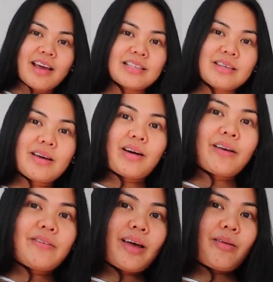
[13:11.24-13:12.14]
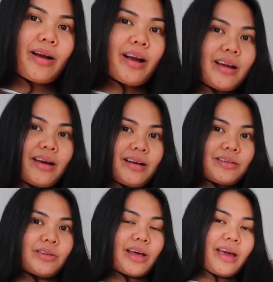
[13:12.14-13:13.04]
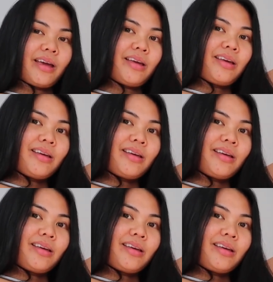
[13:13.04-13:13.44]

and see what I feel like wearing today.